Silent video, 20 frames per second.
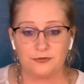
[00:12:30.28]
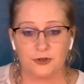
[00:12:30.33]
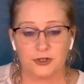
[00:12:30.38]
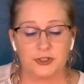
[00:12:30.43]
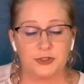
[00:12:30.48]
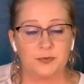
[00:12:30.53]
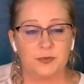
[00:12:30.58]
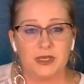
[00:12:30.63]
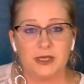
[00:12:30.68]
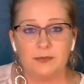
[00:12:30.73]

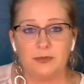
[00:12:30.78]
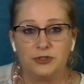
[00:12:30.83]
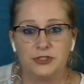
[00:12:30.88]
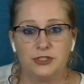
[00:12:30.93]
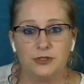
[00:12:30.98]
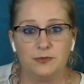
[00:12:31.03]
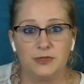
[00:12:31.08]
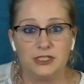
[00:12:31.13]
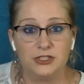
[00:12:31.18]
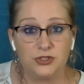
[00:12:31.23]
first people
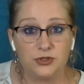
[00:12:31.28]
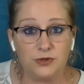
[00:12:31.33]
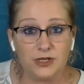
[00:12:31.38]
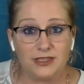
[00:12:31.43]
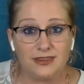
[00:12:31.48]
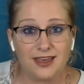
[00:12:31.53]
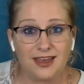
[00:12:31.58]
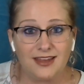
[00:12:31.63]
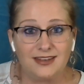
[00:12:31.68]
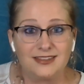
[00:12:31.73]
to be
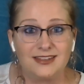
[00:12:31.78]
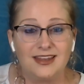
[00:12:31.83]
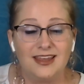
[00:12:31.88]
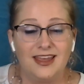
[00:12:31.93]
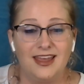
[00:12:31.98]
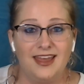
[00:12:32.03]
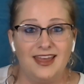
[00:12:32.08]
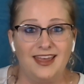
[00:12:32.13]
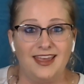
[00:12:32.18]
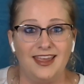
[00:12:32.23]
doing that,
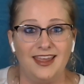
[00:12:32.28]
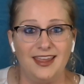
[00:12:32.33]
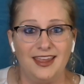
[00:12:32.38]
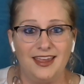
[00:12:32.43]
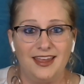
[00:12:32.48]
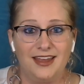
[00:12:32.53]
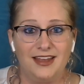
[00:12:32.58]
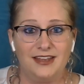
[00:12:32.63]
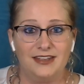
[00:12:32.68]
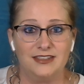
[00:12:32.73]

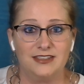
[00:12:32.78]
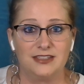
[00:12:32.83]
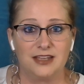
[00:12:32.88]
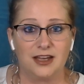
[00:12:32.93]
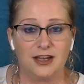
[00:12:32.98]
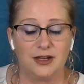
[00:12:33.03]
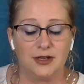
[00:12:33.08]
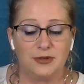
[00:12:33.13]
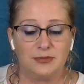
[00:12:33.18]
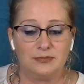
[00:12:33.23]

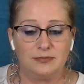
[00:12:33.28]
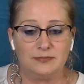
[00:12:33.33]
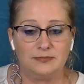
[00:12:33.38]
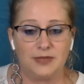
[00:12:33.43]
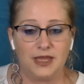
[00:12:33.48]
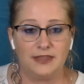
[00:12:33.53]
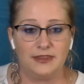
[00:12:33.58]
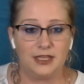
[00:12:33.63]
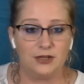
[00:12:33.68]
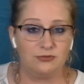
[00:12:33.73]

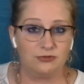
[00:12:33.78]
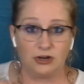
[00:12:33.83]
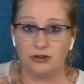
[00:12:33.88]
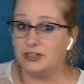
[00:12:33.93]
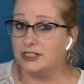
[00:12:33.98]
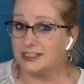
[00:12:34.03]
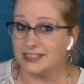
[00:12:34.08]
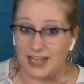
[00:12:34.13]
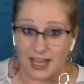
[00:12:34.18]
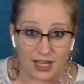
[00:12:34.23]
and they
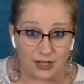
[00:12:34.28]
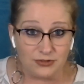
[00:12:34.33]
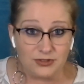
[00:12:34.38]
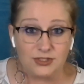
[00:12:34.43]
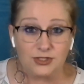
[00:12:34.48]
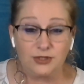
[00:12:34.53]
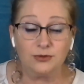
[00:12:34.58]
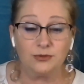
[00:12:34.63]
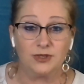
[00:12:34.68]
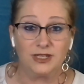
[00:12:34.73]
wrote it down,
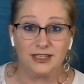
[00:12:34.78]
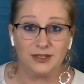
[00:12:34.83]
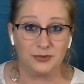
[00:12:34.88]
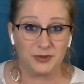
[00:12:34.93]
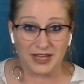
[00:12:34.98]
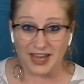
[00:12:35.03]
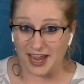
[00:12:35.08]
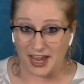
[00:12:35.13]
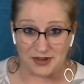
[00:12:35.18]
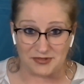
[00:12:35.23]
so we
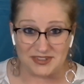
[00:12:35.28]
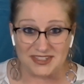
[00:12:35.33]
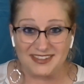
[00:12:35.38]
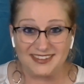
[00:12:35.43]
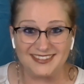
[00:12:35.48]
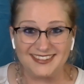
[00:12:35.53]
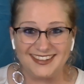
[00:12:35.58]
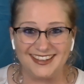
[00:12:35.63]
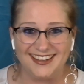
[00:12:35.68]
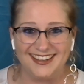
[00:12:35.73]
have
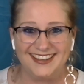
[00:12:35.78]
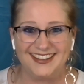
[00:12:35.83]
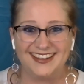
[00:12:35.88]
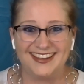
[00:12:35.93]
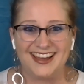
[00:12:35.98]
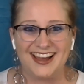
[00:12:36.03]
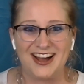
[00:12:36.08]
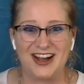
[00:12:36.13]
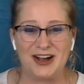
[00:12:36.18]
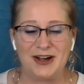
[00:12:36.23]

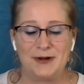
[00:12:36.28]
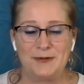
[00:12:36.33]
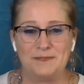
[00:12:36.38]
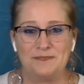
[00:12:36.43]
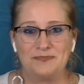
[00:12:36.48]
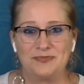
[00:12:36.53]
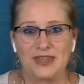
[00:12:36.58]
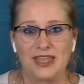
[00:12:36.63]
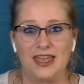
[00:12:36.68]
it.